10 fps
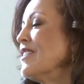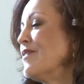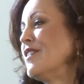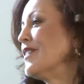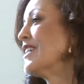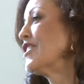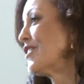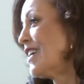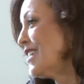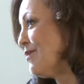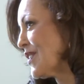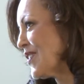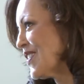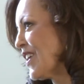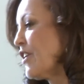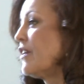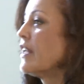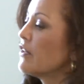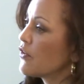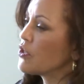to feel that your items are secured. And
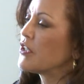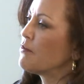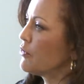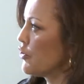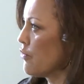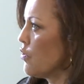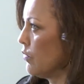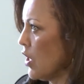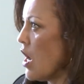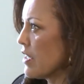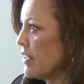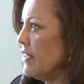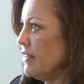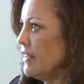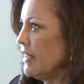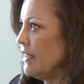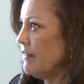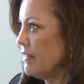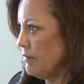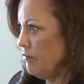of course, you put your own lock on the
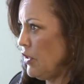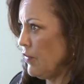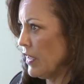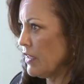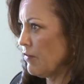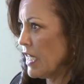unit, right?